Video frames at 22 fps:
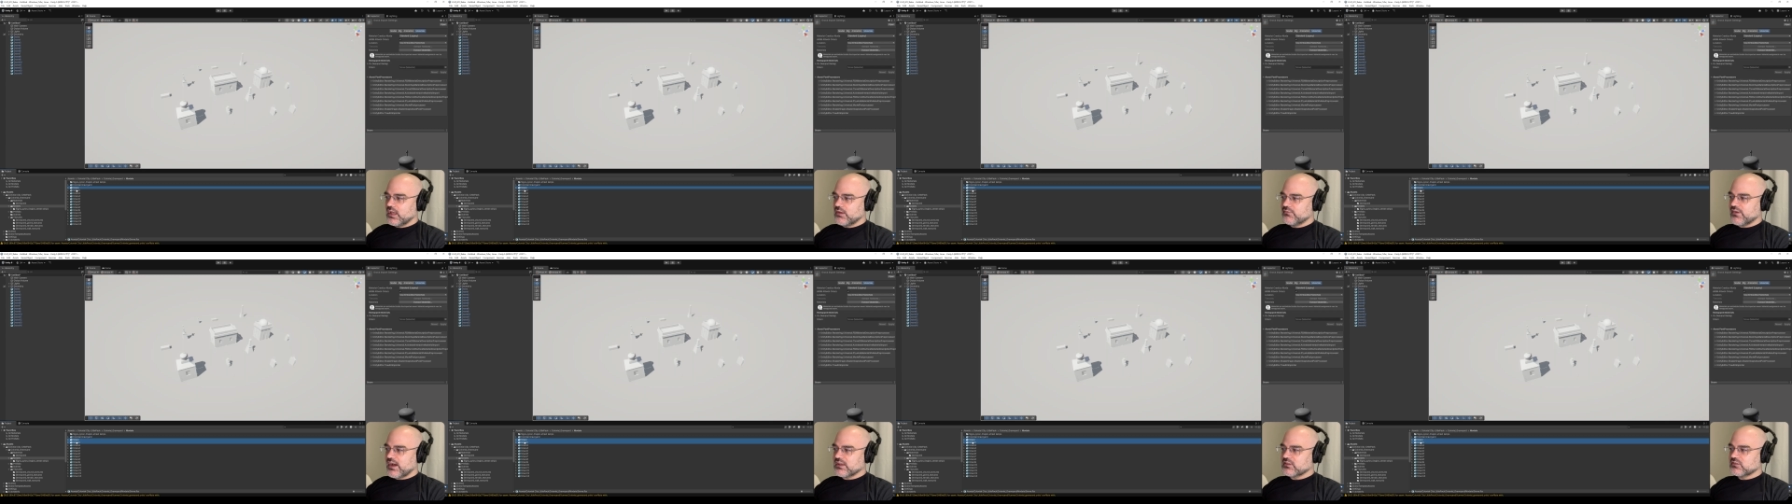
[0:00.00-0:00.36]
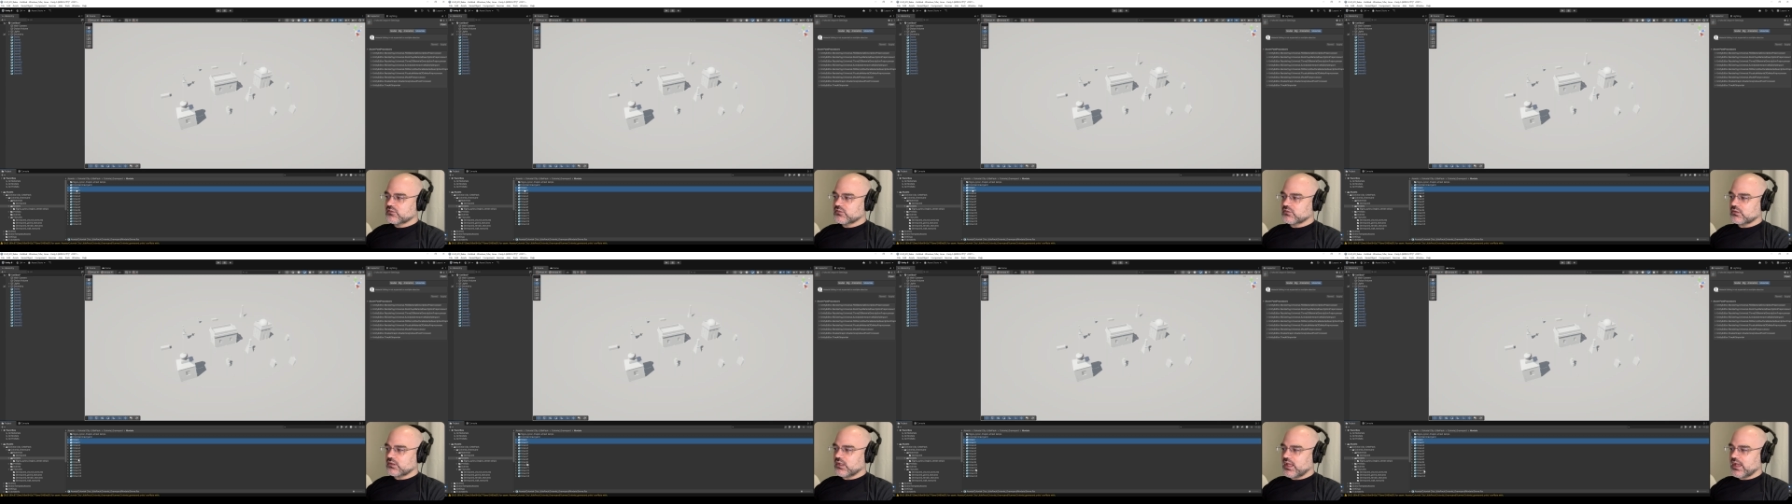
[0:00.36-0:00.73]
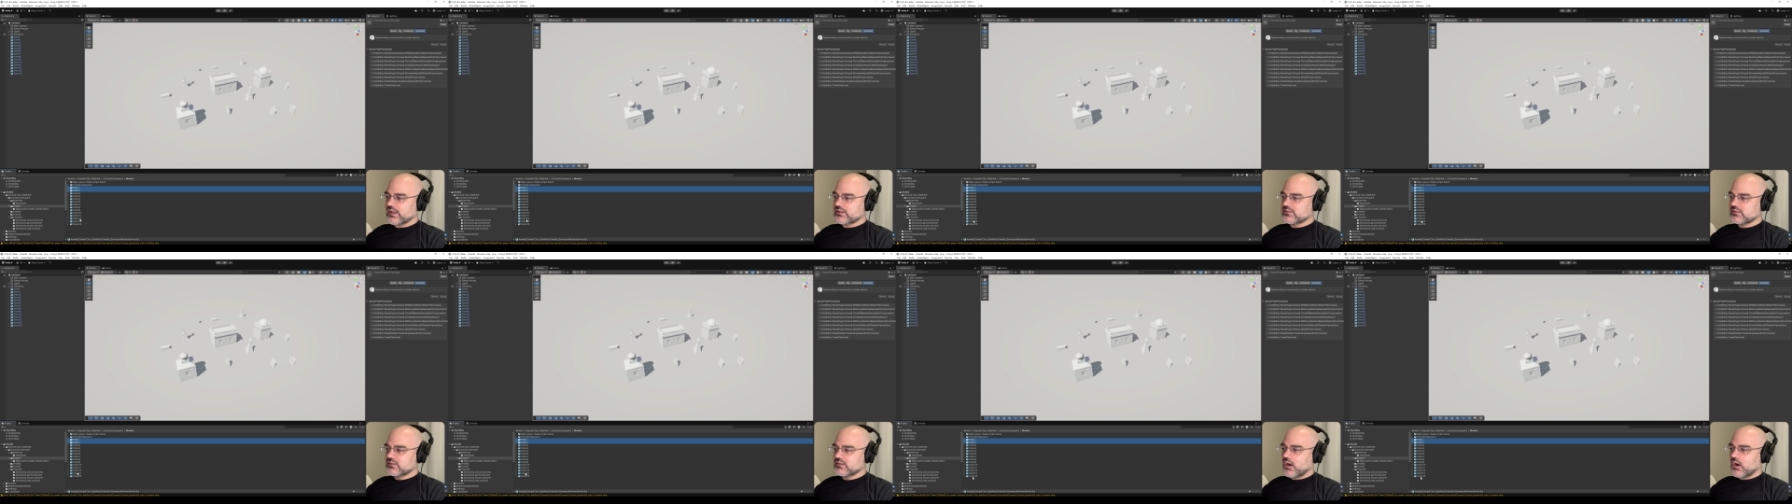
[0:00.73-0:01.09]
If I
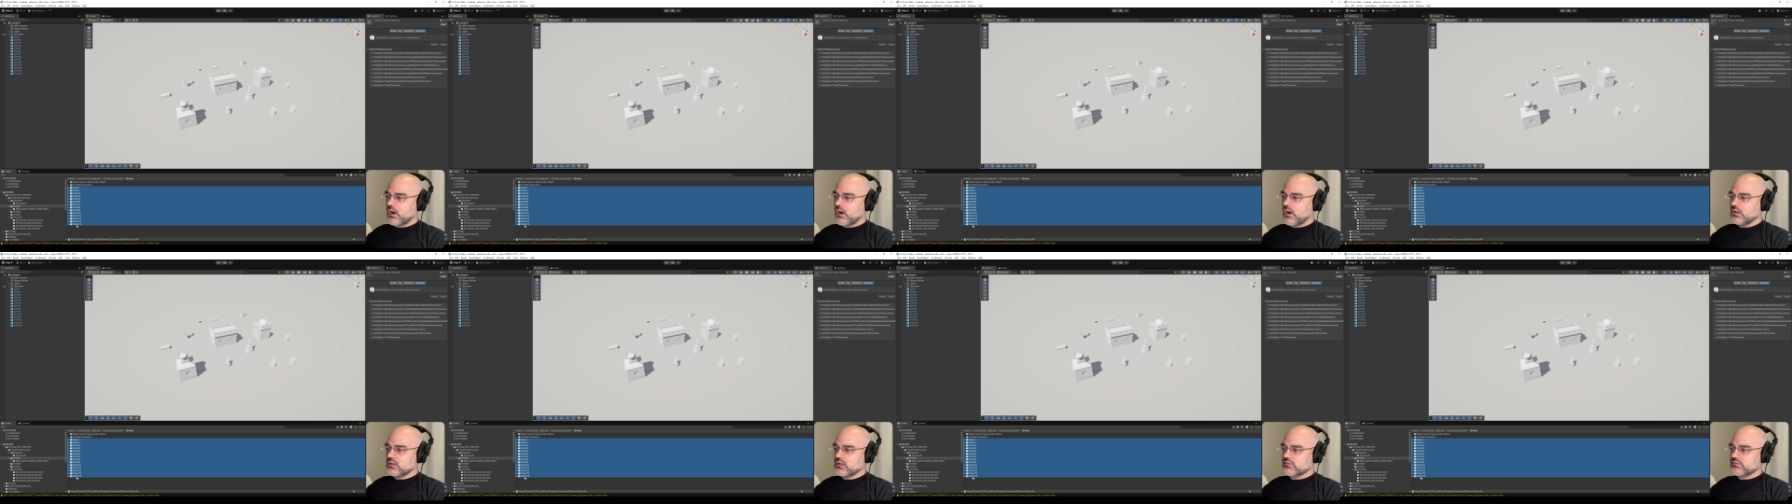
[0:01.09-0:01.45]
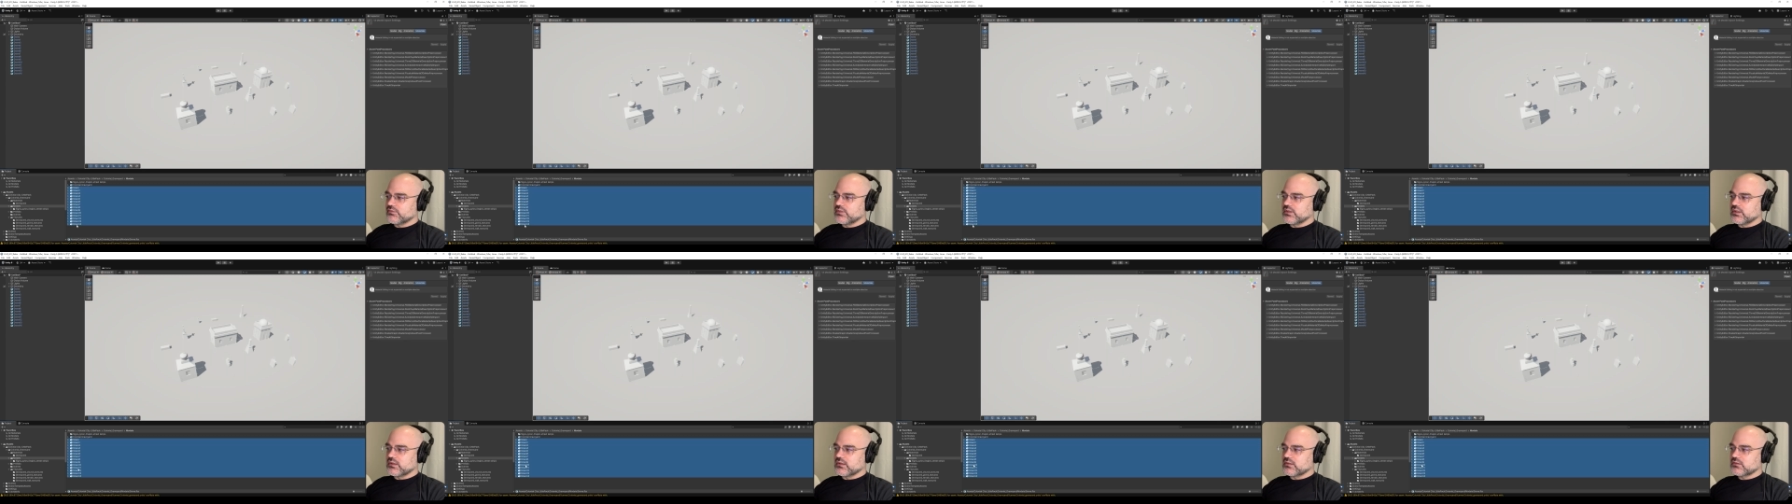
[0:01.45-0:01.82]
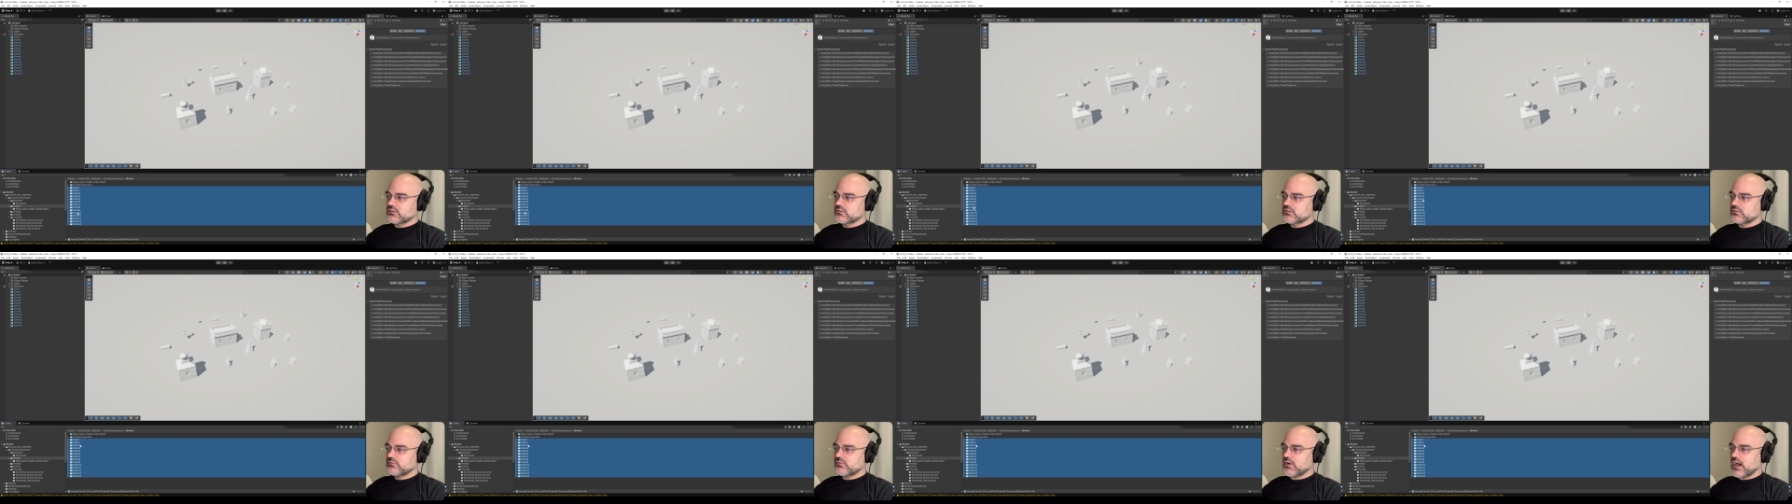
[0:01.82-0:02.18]
select all of
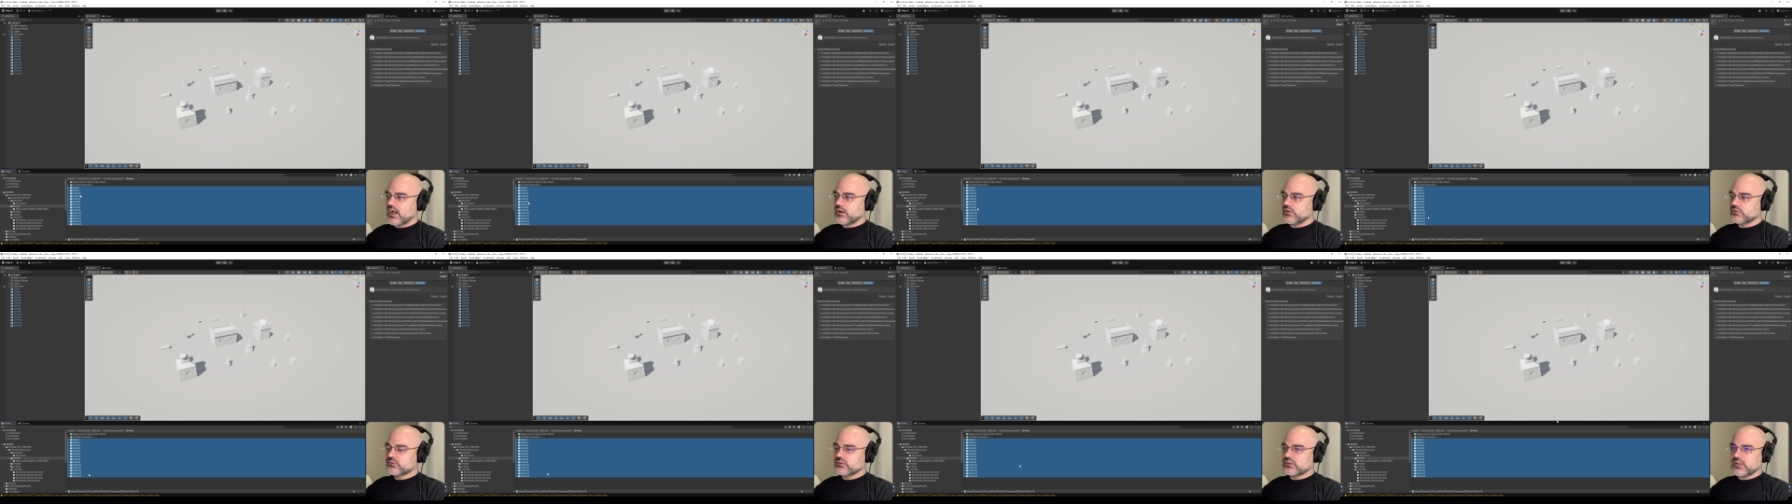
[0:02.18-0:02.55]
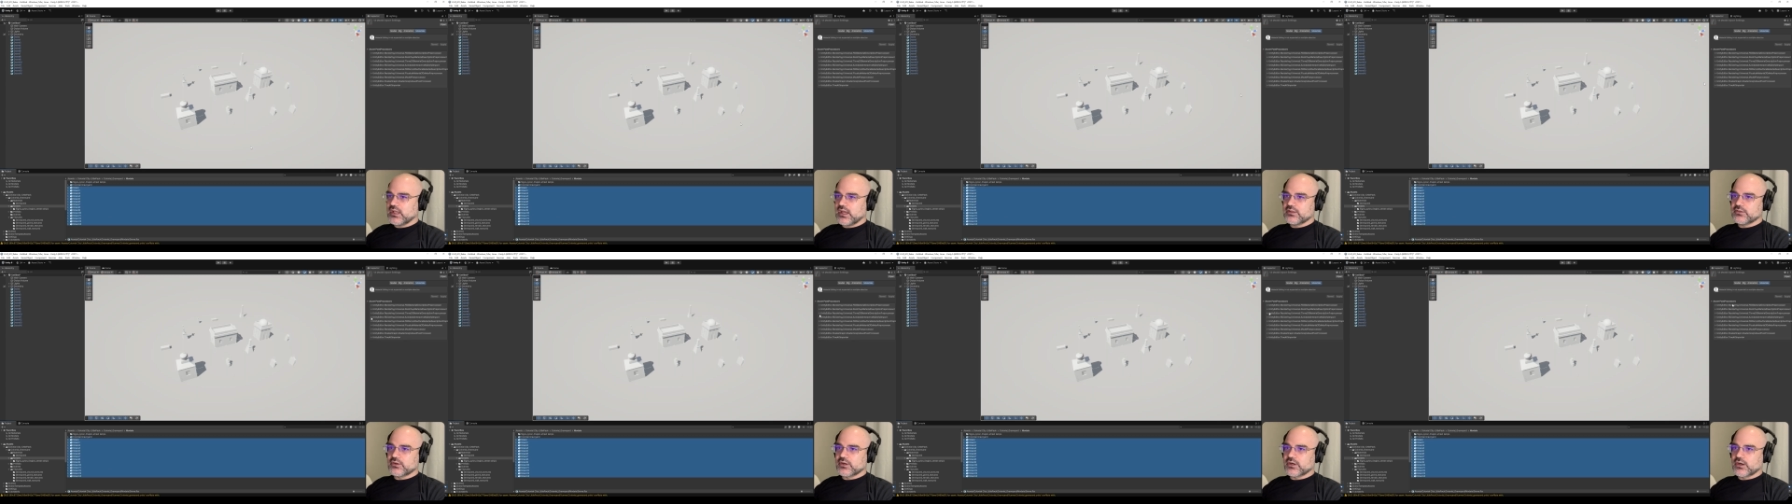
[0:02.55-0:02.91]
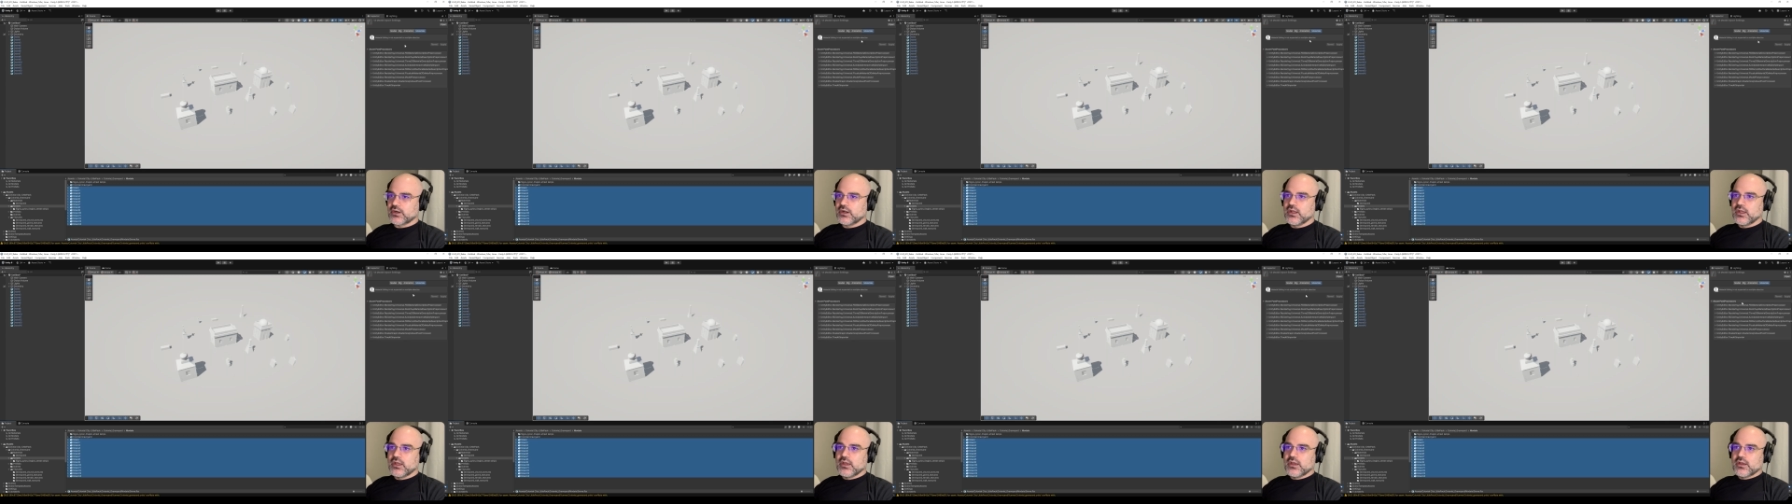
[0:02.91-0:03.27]
these files together,